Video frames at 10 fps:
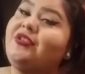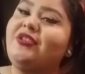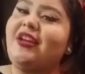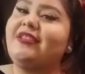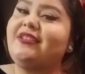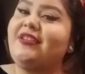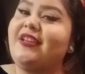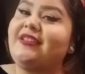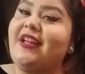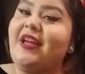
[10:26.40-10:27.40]
So see you guys until
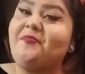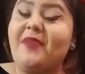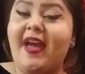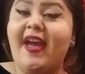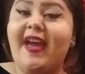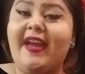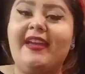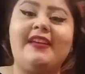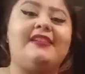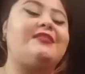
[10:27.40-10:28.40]
next time.
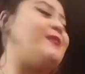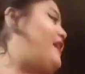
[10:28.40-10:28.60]
Bye. So